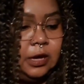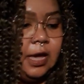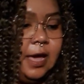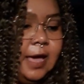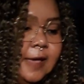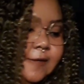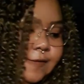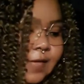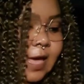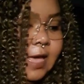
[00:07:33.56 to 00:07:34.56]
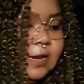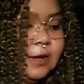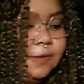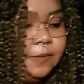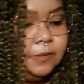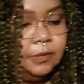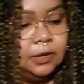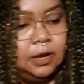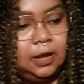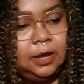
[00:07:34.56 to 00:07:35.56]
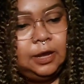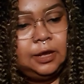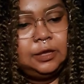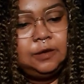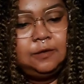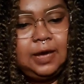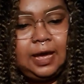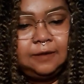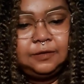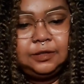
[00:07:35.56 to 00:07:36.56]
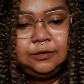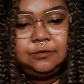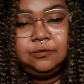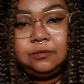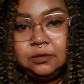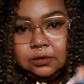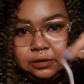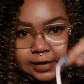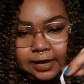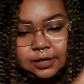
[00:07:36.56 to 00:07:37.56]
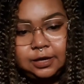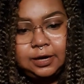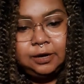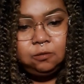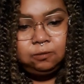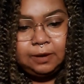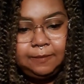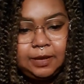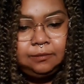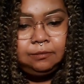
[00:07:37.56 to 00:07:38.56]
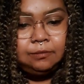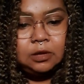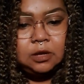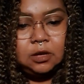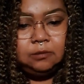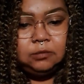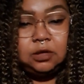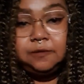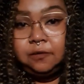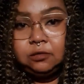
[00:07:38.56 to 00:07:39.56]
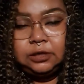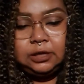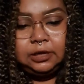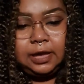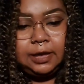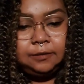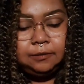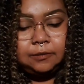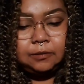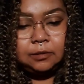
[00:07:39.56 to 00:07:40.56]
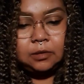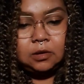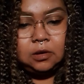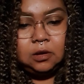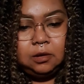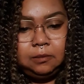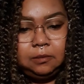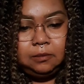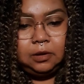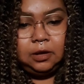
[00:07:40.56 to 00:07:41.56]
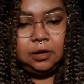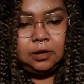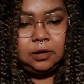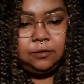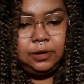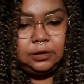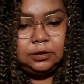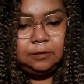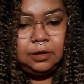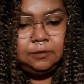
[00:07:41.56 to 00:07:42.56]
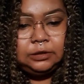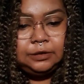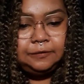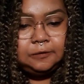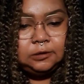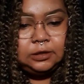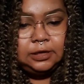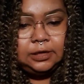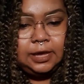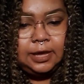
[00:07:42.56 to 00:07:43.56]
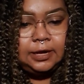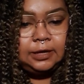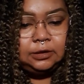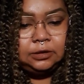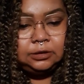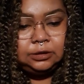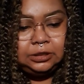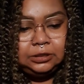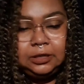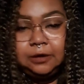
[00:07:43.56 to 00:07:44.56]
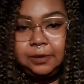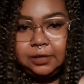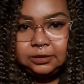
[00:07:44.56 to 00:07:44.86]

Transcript: And then you have to get your ribbon. I'm going to fold it again. Okay, so I'm going to fold it again just so, because